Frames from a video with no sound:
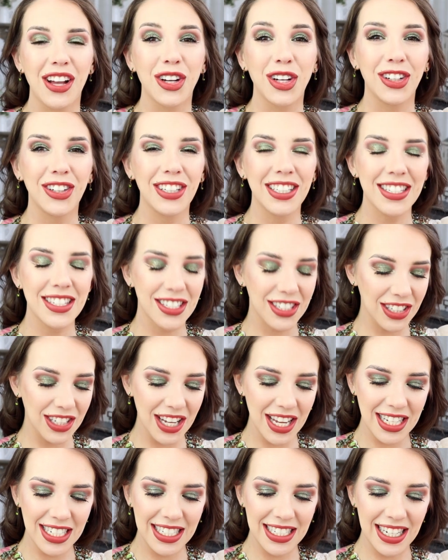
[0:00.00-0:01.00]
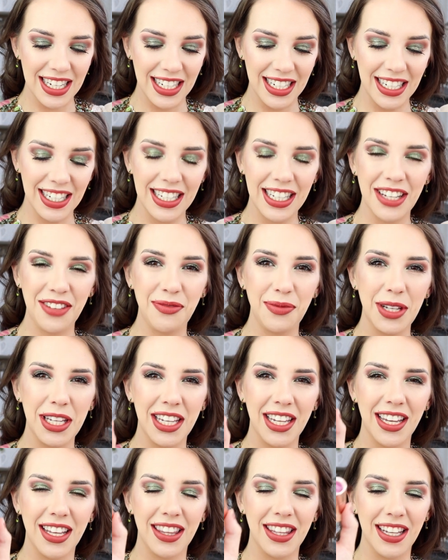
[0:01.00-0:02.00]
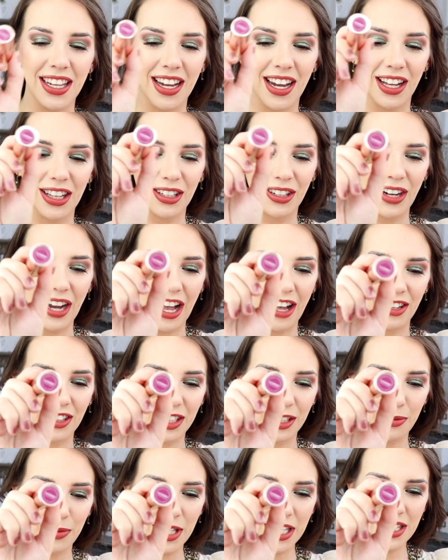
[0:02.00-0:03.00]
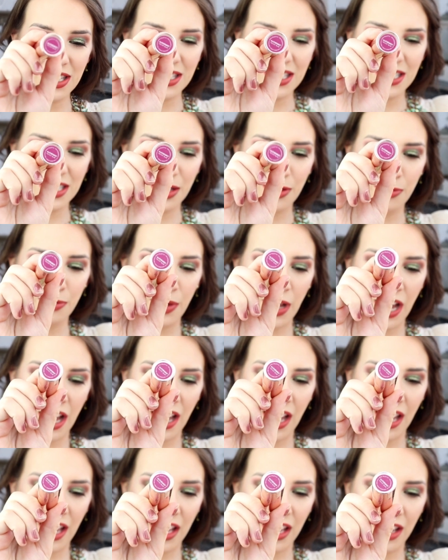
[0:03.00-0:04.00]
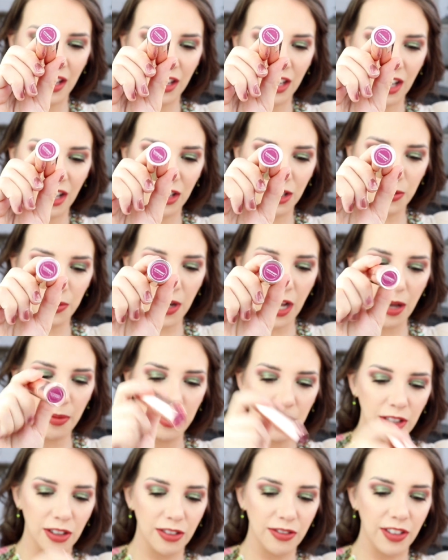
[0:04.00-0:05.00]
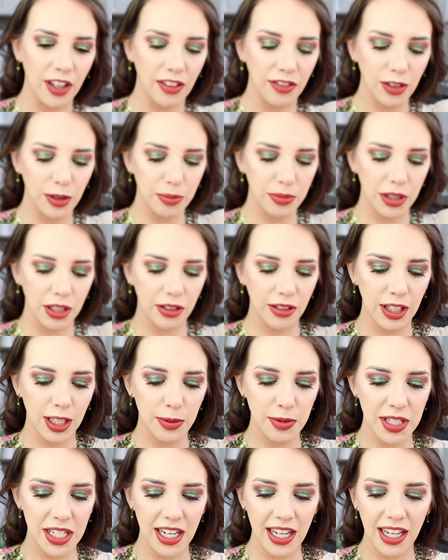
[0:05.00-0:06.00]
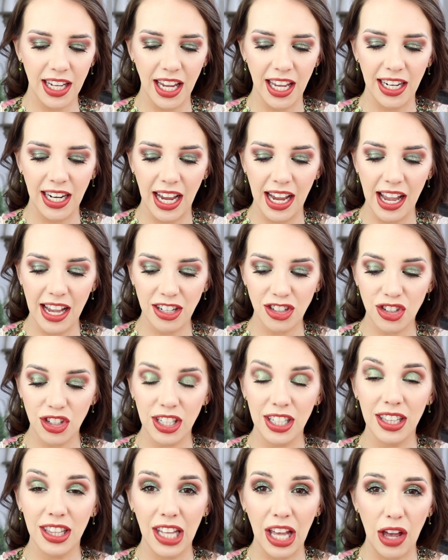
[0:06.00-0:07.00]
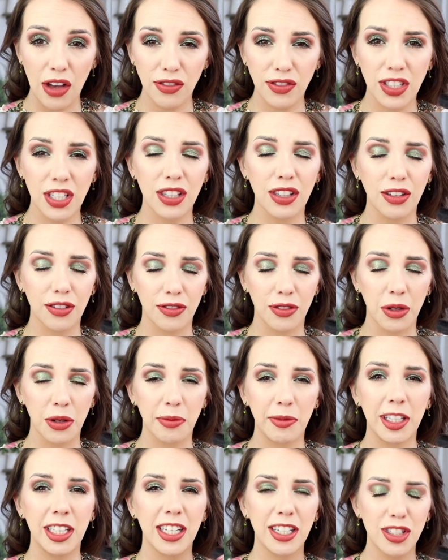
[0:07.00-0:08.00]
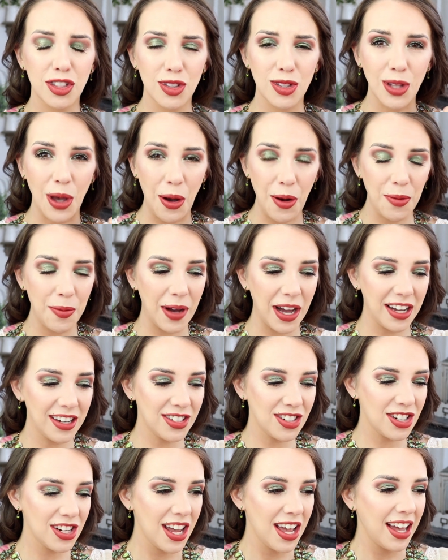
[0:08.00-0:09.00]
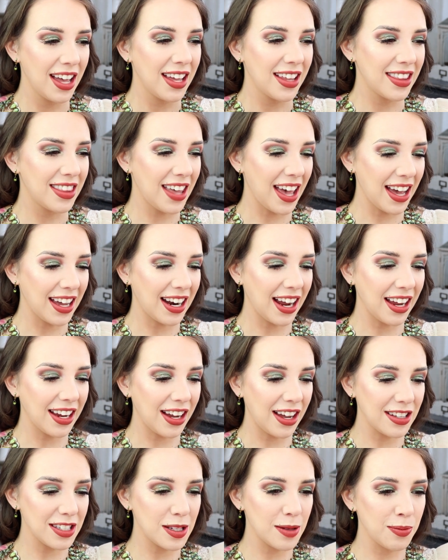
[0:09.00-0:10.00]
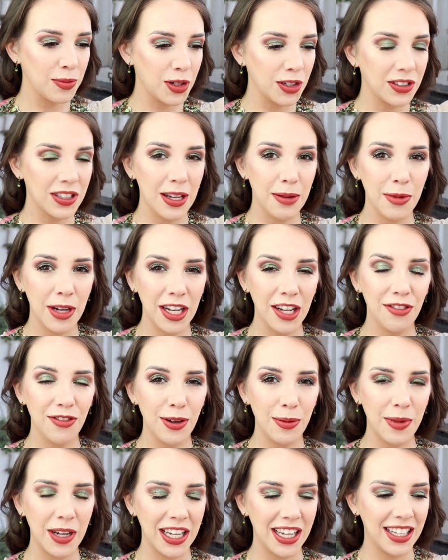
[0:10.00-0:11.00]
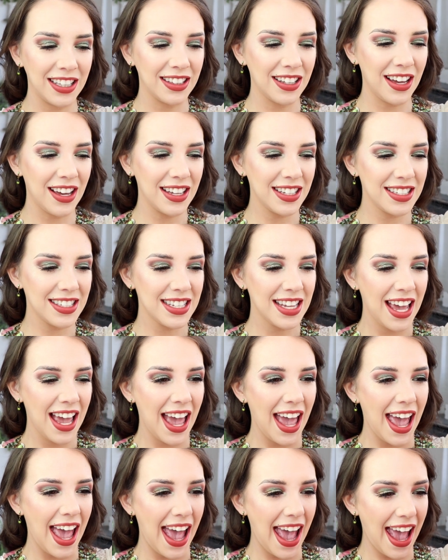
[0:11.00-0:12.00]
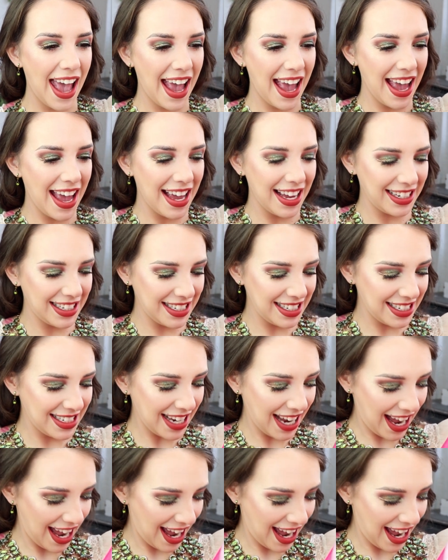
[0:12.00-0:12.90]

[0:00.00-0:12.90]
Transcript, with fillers: Crystal did get me the color Alchemist by ColourPop and their Velvet Blur lipstick, and I actually loved the formula so much that I got some birthday money from my in-laws, and